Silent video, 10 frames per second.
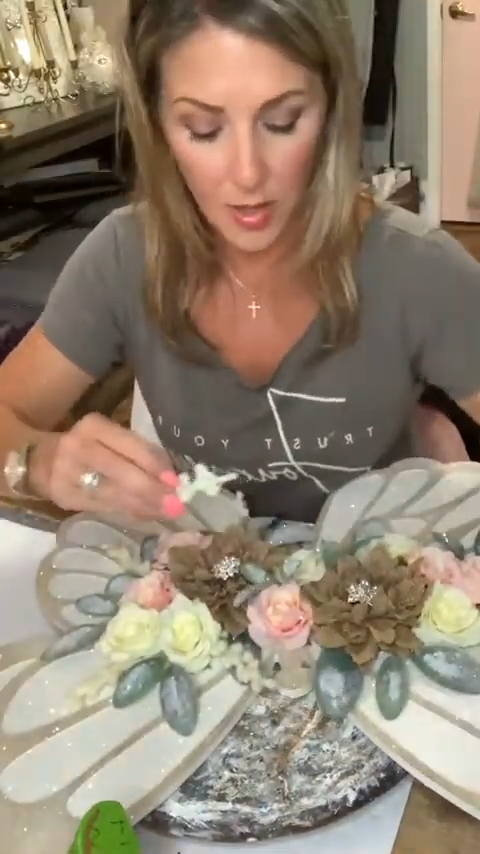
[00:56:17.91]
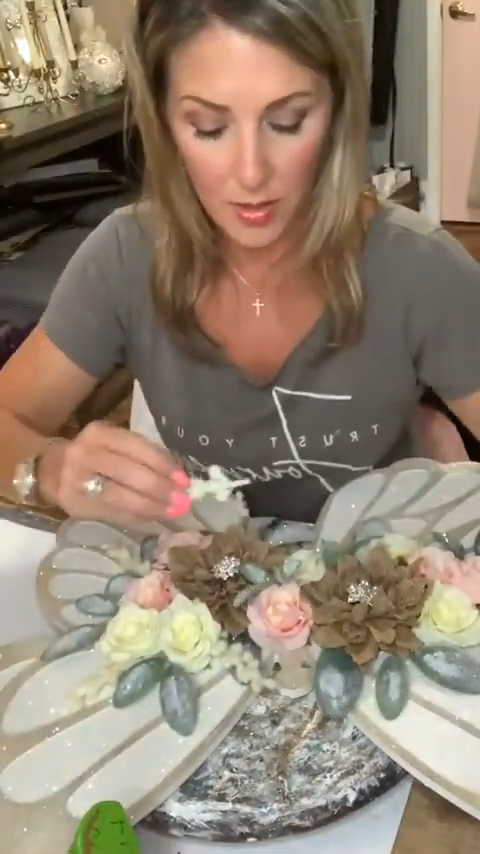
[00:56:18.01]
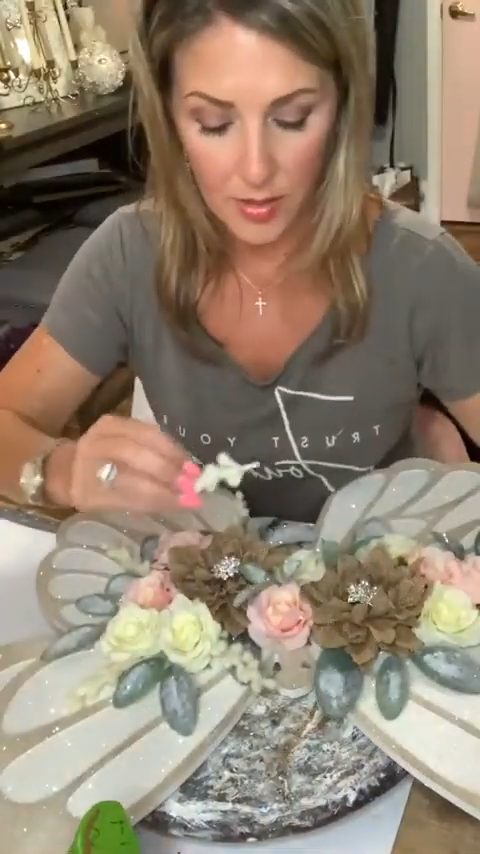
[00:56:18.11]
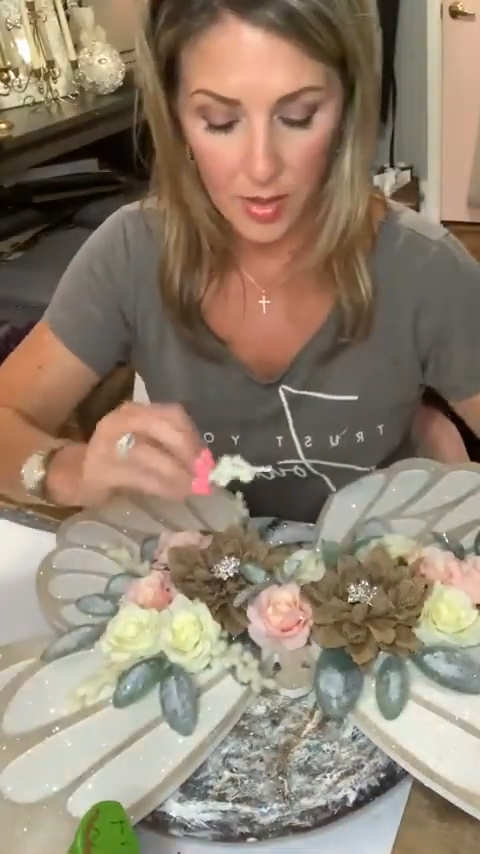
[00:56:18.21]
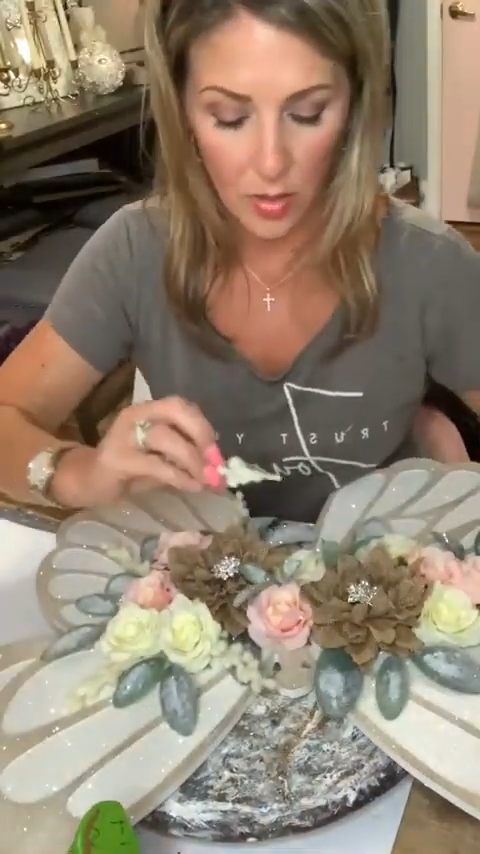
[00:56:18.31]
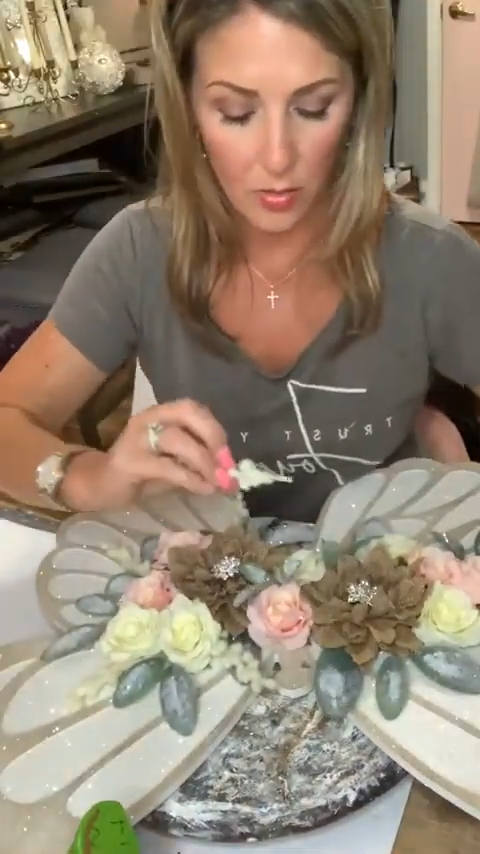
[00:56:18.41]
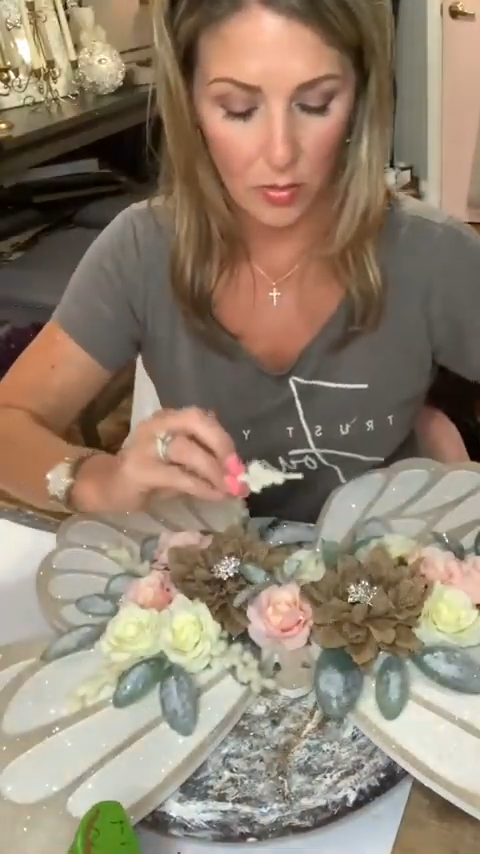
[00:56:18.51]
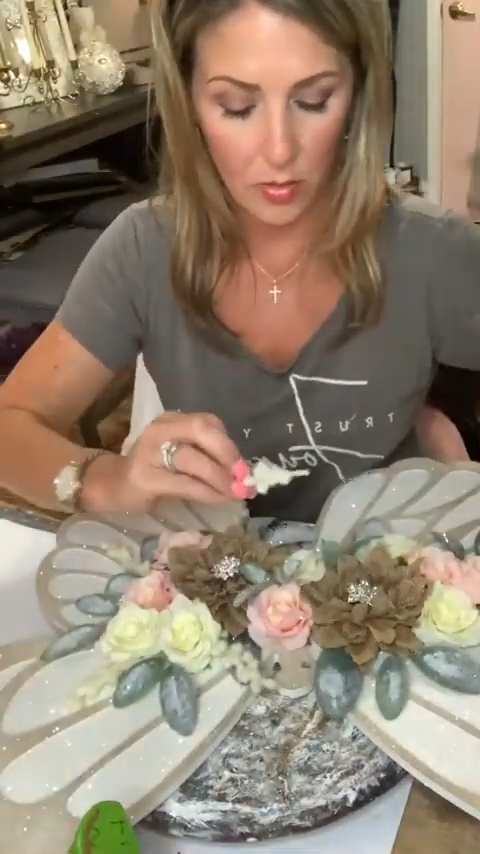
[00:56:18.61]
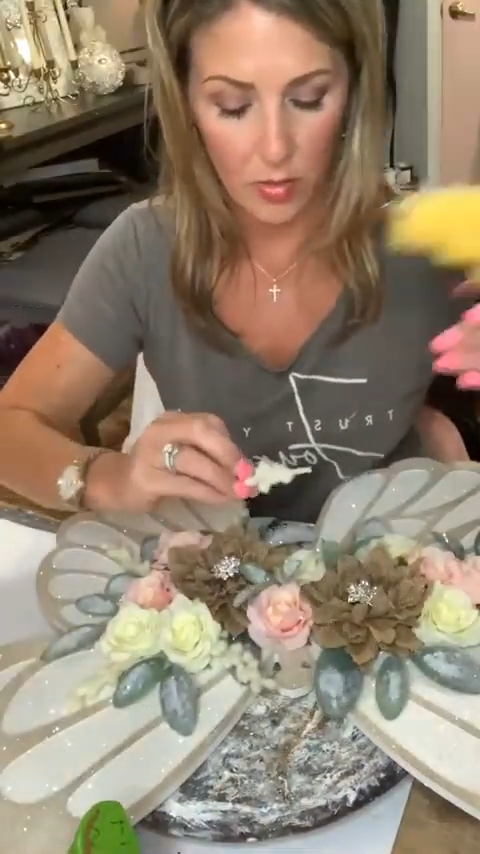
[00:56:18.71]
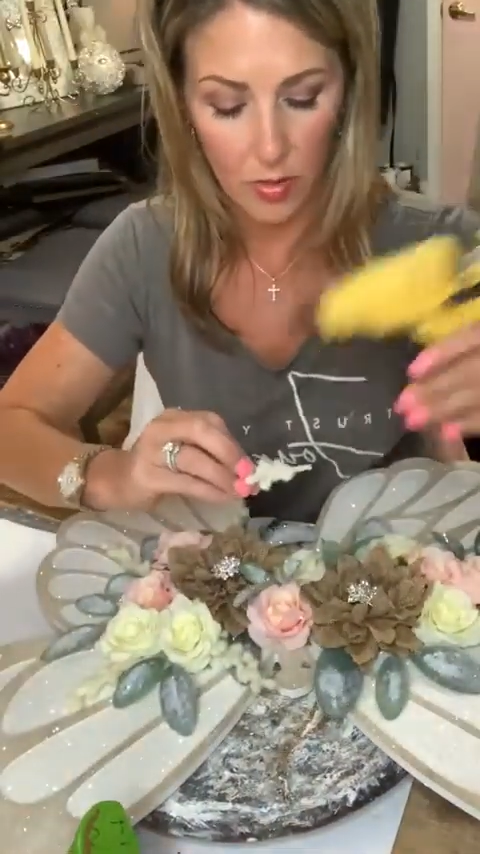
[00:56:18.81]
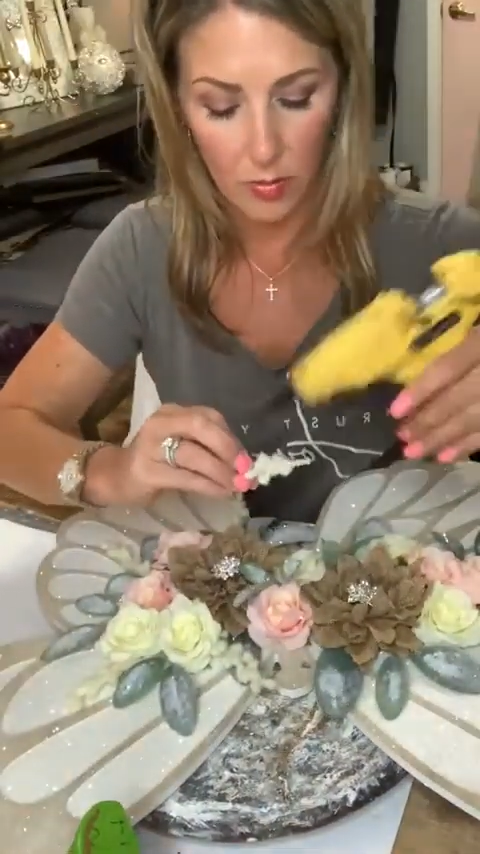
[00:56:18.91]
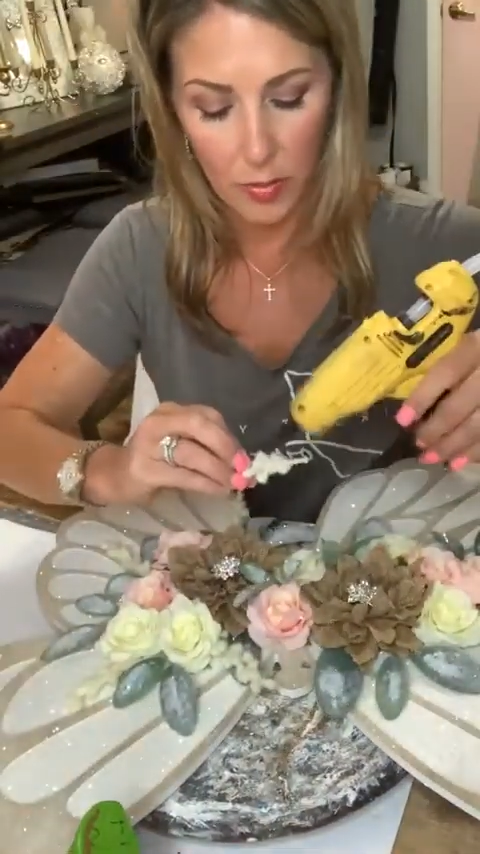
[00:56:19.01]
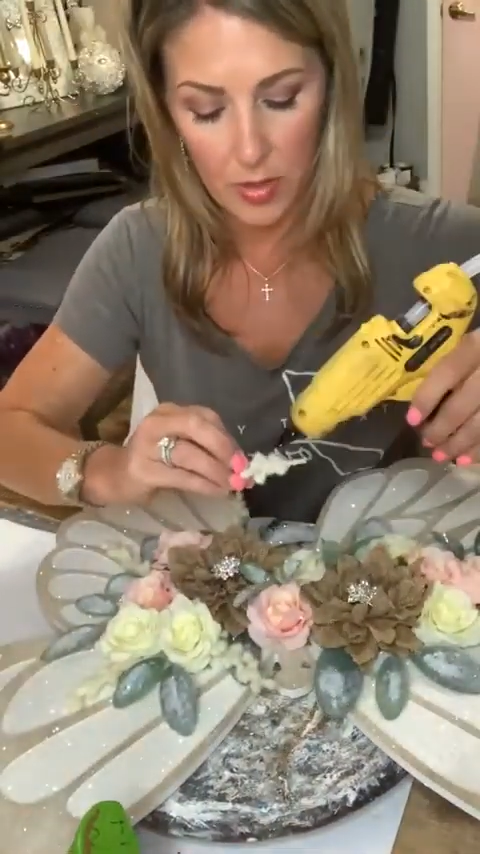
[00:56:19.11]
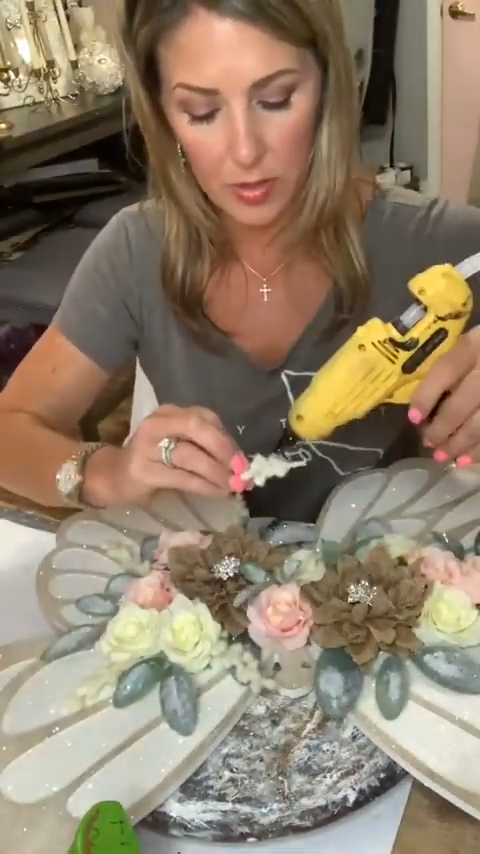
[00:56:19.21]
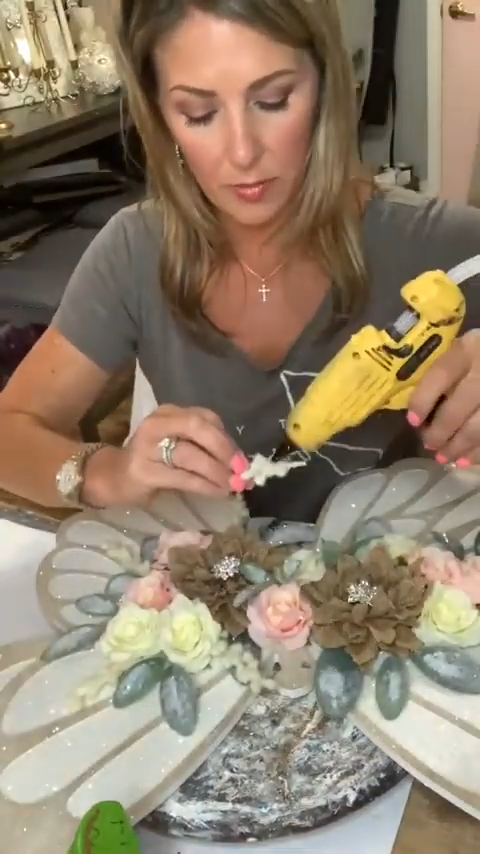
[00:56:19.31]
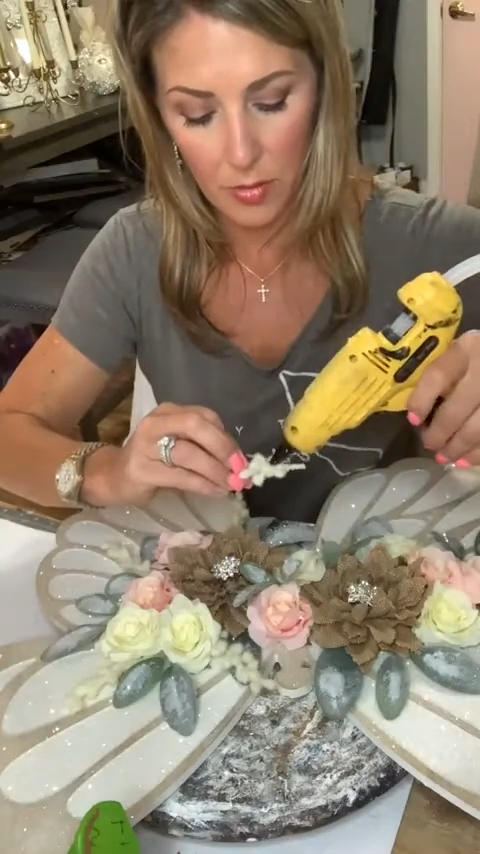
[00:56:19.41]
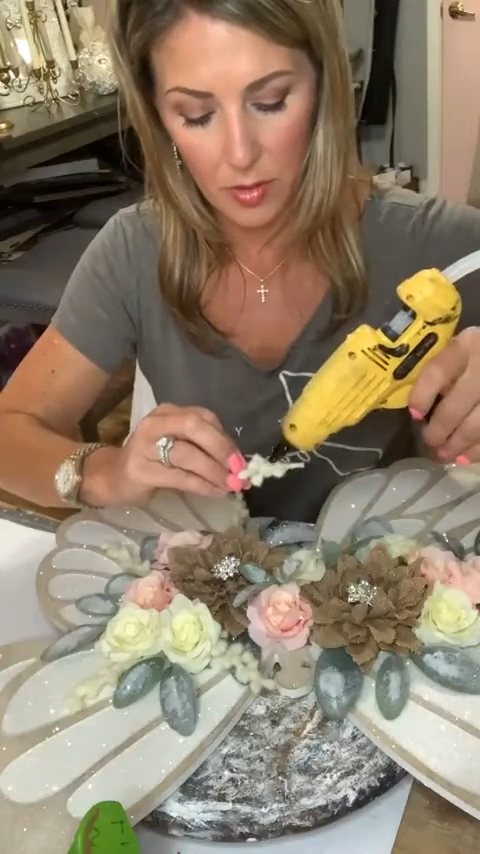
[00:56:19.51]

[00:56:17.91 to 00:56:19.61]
So put some